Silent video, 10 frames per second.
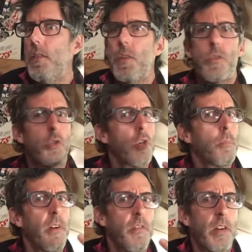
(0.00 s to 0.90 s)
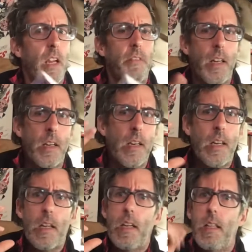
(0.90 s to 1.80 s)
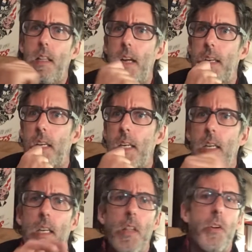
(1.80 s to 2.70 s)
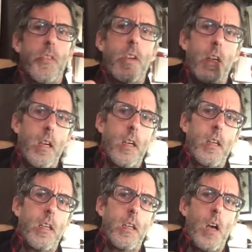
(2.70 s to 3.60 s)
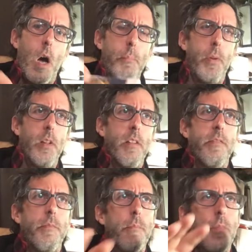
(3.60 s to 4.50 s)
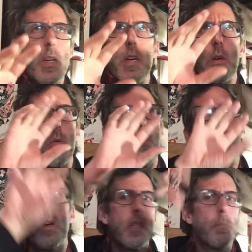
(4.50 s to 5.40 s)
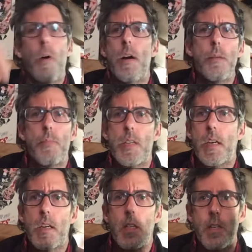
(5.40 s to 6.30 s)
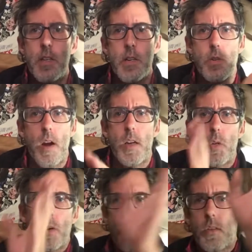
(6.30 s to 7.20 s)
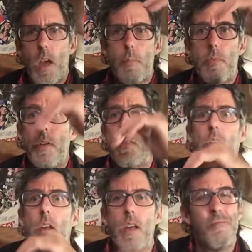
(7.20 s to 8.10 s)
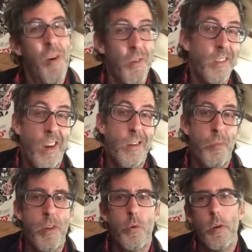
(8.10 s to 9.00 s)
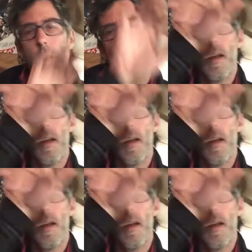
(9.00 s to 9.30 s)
It's super forgiving. Like there's a couple of one part in particular, you're trying to escape this sinking boat. It's actually pretty cool.